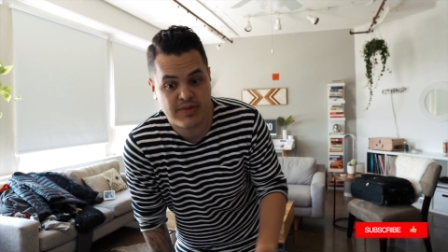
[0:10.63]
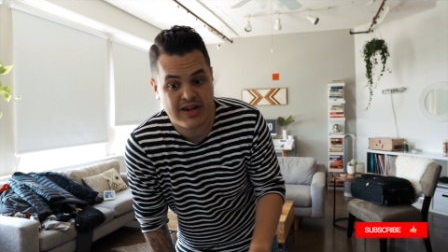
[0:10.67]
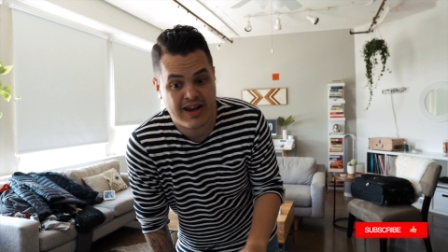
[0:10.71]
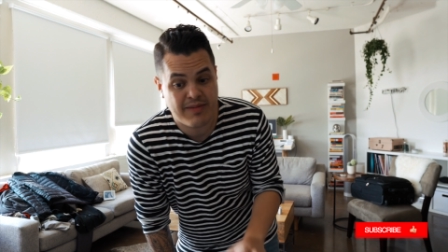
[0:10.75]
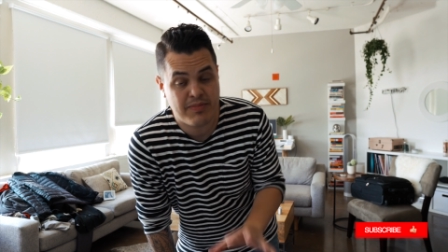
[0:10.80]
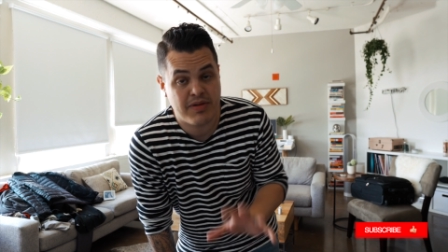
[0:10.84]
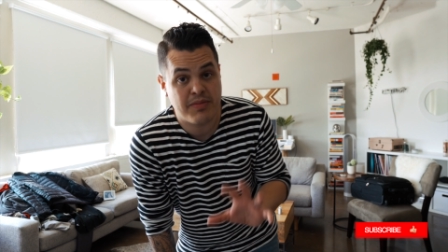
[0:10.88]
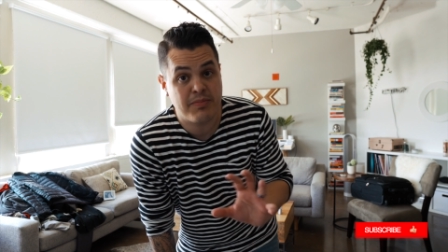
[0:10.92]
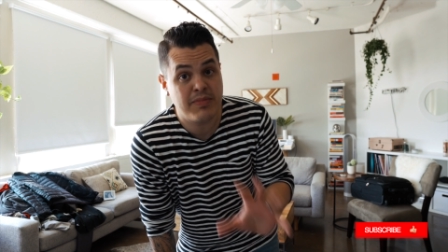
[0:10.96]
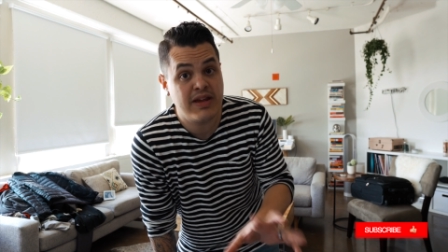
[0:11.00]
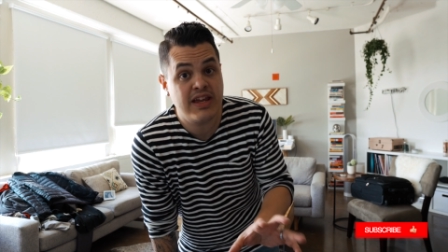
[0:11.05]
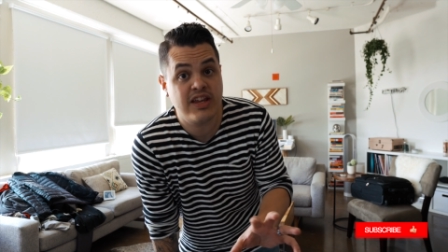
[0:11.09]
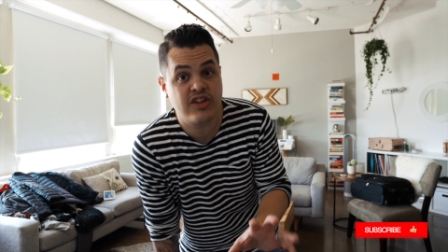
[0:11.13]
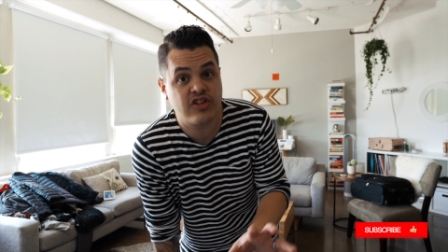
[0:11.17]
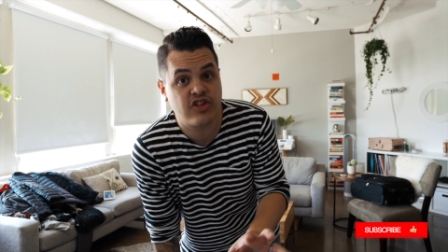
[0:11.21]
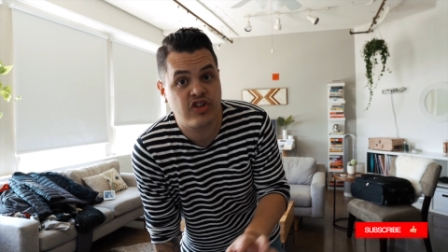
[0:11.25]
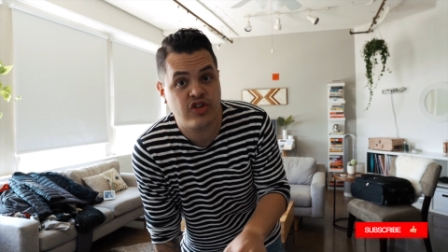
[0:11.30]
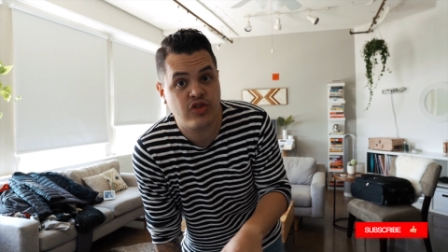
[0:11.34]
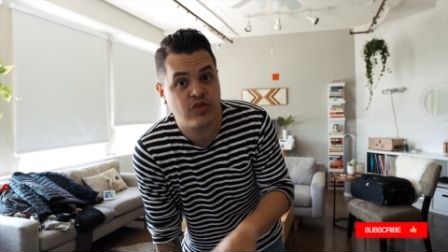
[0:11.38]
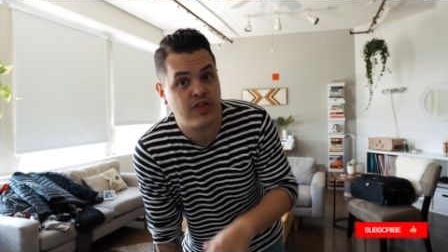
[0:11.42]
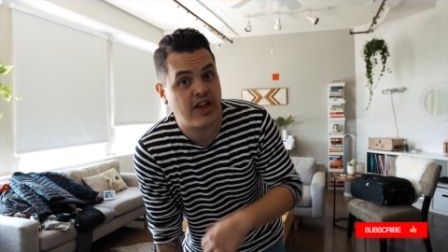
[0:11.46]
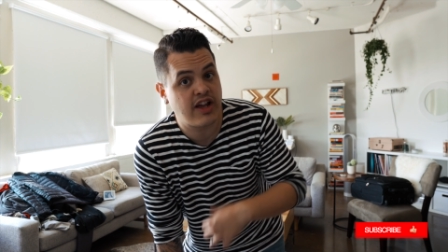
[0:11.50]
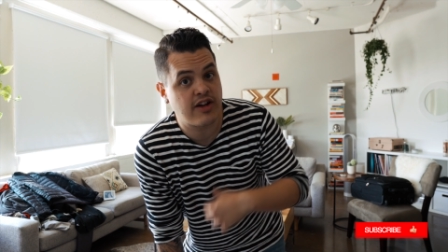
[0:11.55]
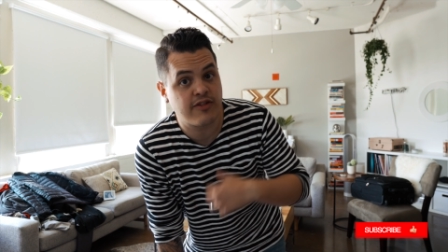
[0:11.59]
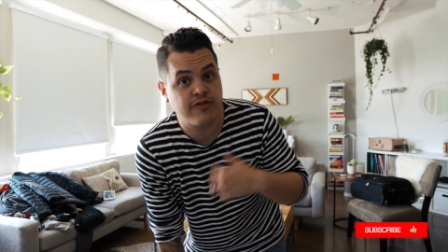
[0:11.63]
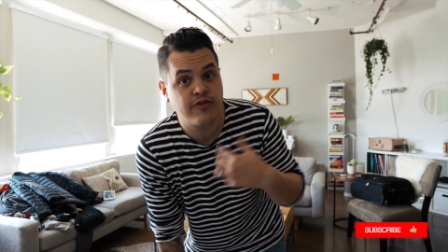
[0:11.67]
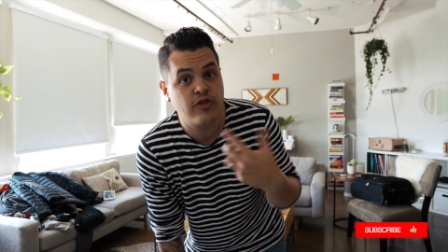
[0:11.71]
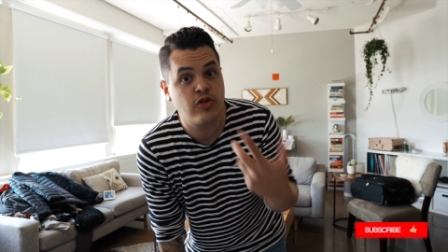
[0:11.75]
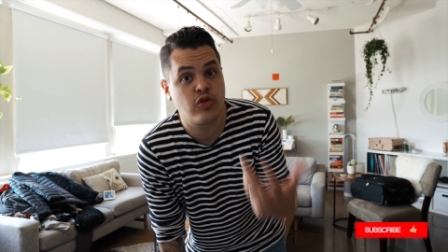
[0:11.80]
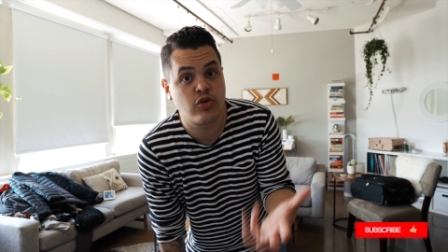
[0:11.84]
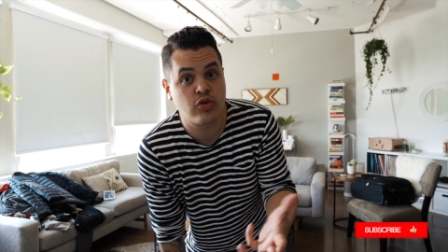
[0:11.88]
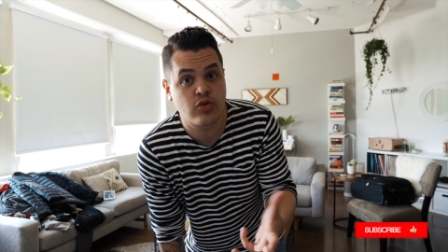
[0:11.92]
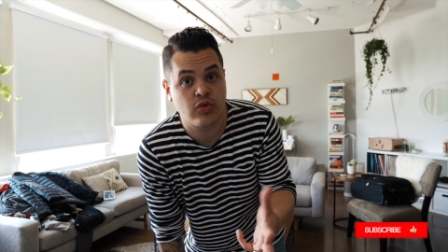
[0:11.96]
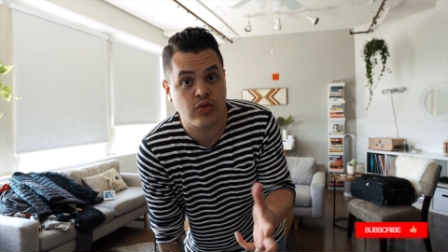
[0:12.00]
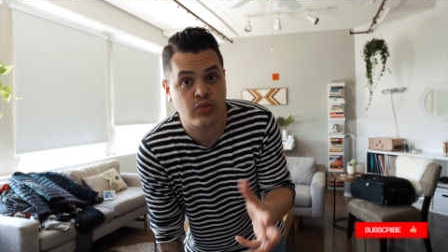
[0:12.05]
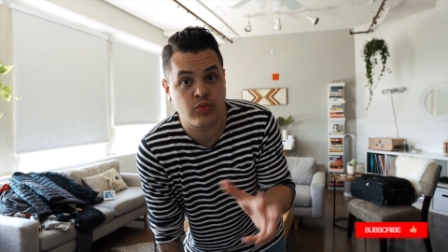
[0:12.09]
and I've been meaning to do like a
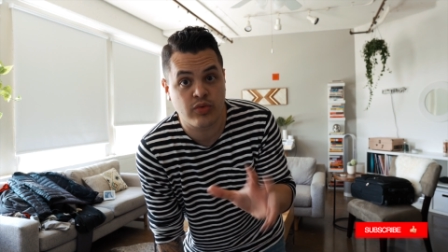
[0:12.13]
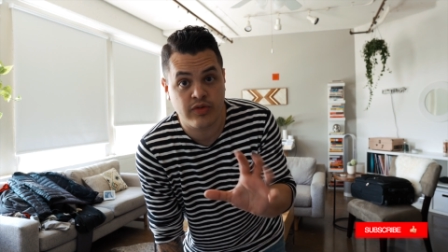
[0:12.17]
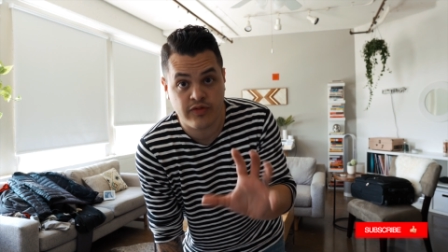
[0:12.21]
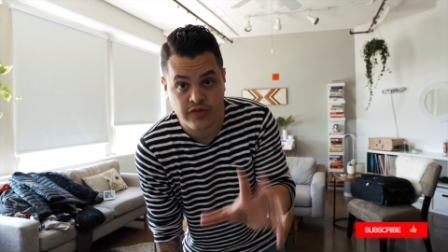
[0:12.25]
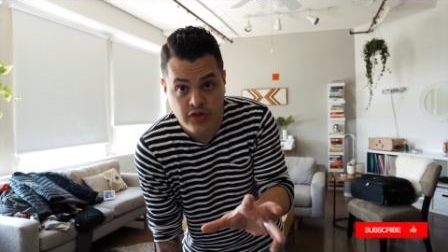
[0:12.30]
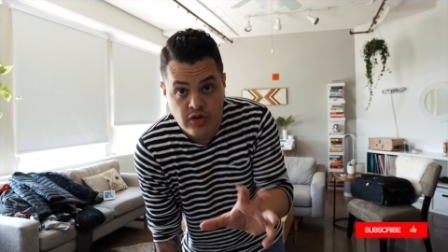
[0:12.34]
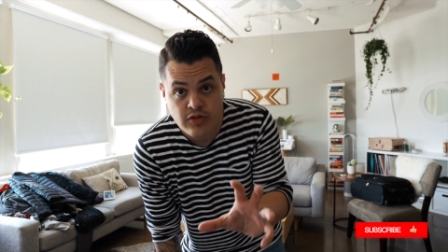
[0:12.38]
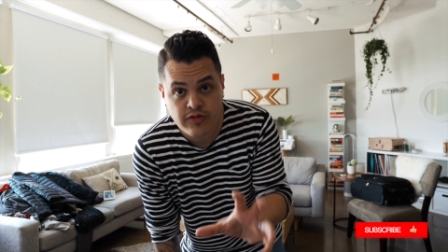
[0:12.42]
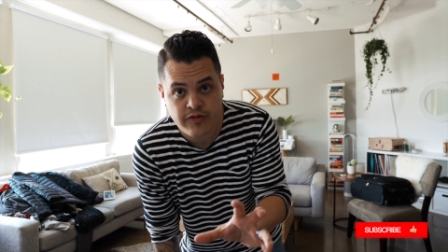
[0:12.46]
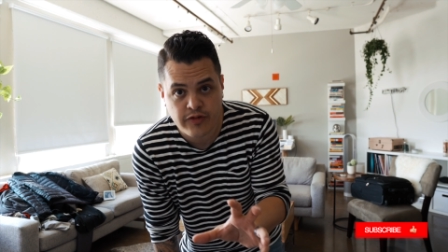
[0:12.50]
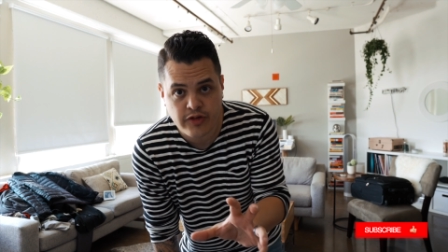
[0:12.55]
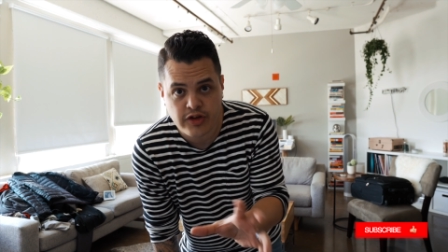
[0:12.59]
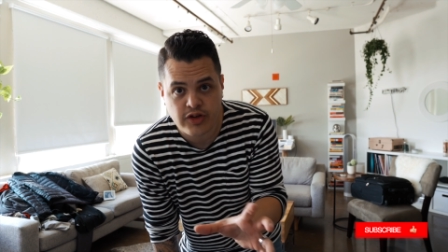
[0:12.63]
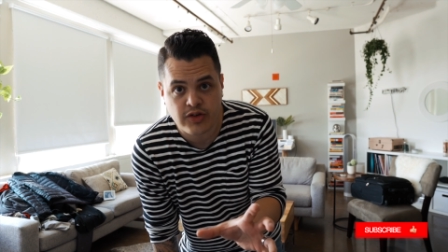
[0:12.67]
full review for